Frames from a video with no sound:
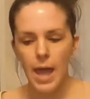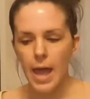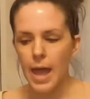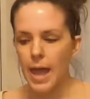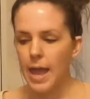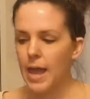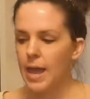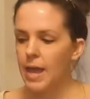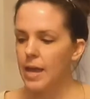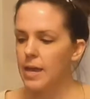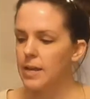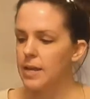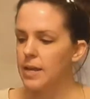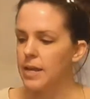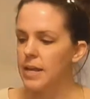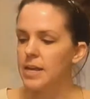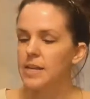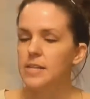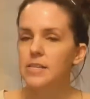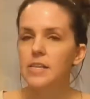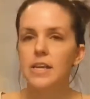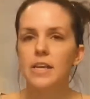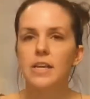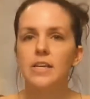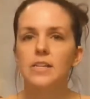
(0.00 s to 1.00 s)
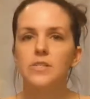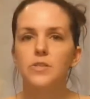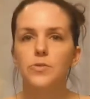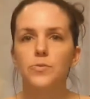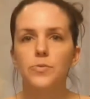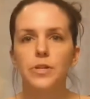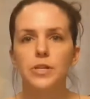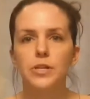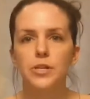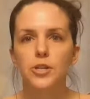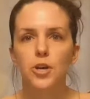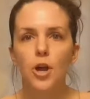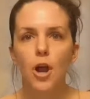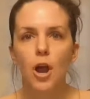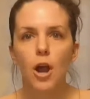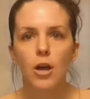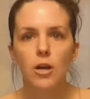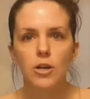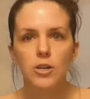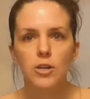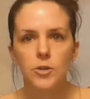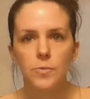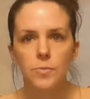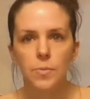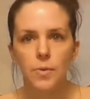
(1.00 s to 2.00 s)
and it is
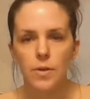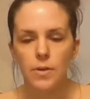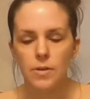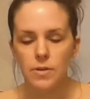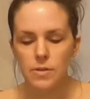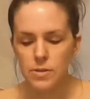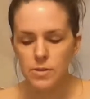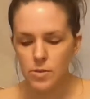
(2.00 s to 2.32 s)
rechargeable.